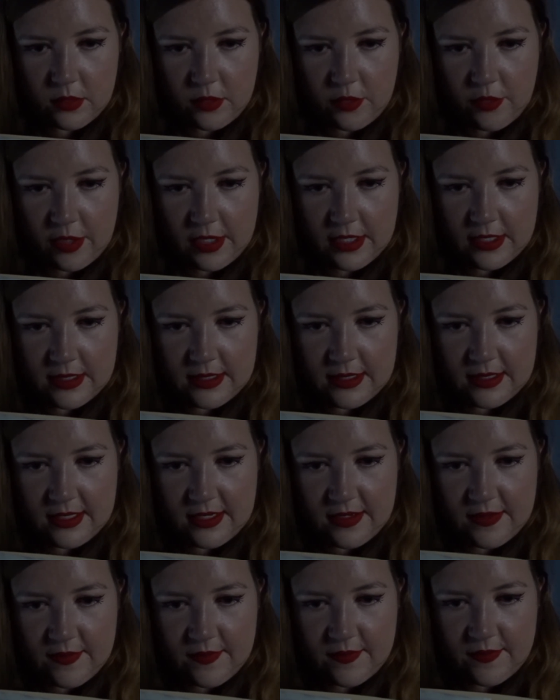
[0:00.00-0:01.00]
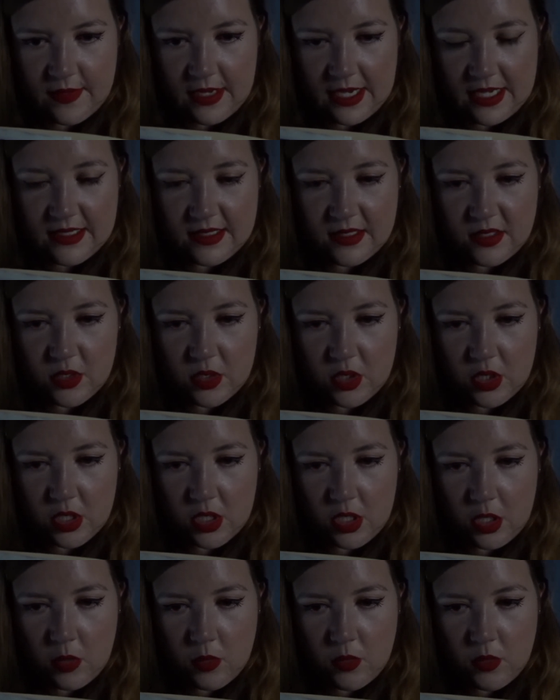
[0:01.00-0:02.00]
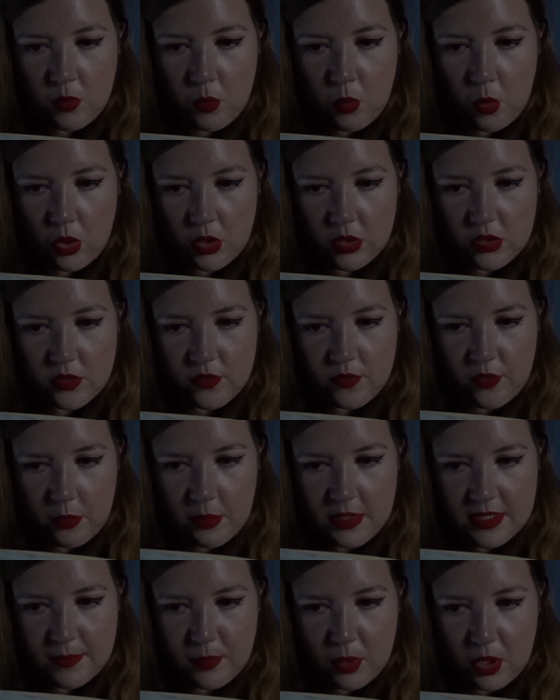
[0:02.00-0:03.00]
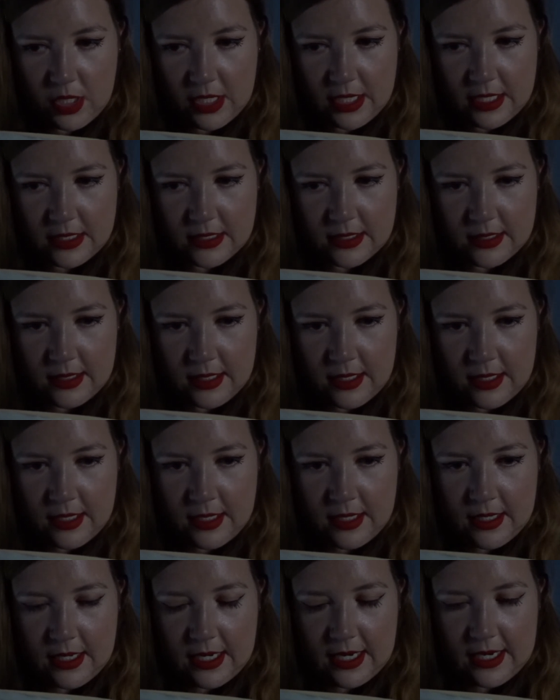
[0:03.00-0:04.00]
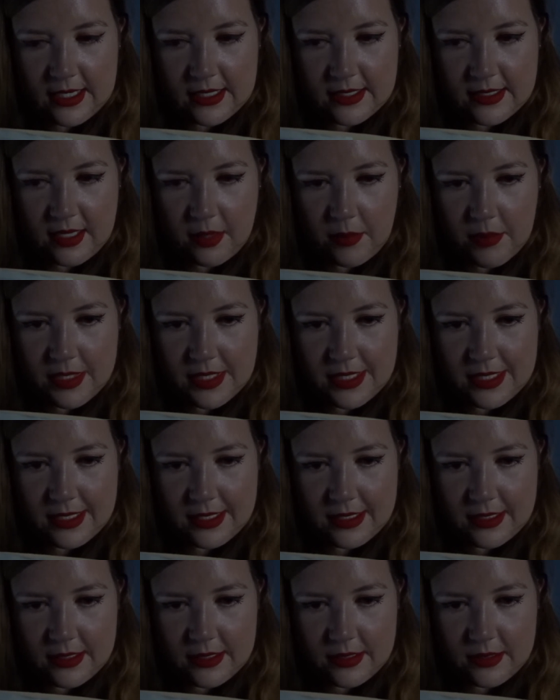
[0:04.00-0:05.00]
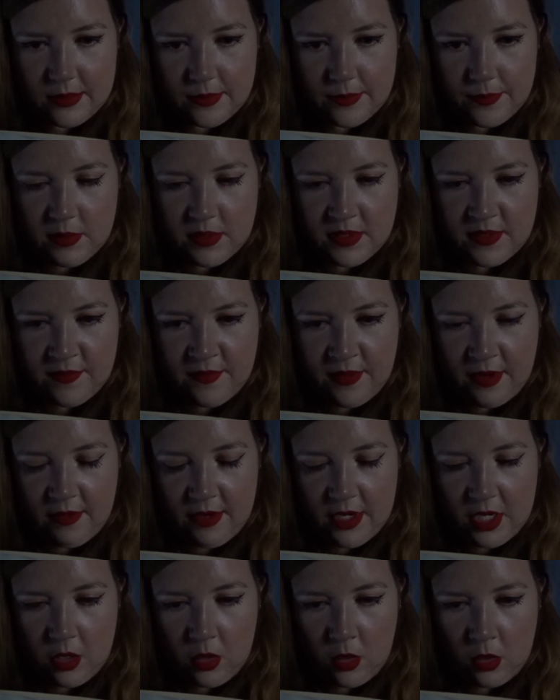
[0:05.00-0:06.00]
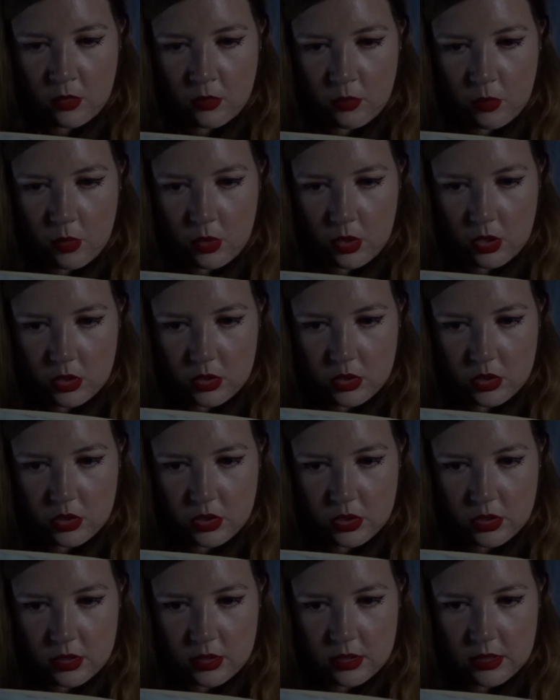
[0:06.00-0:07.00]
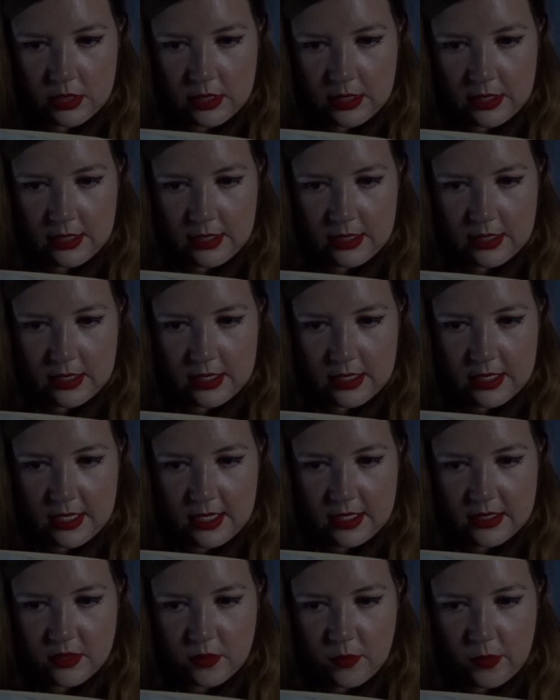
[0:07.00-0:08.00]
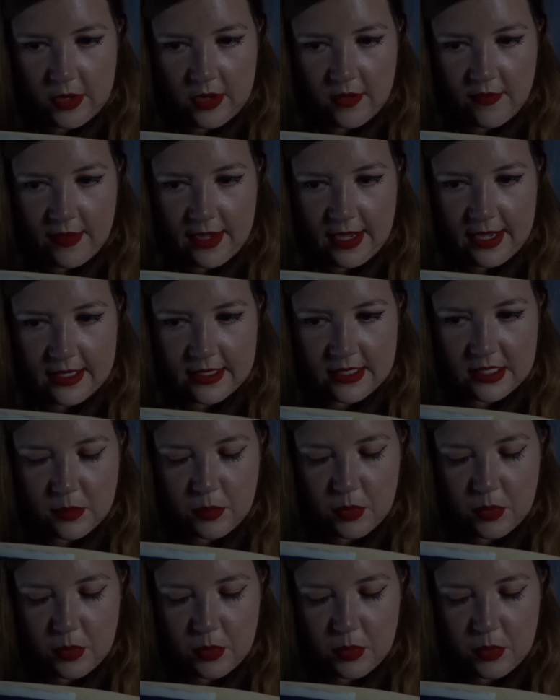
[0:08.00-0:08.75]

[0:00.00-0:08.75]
great sniff as he took a golden watch from his pocket and examined it. It was a very odd watch. It had 12 hands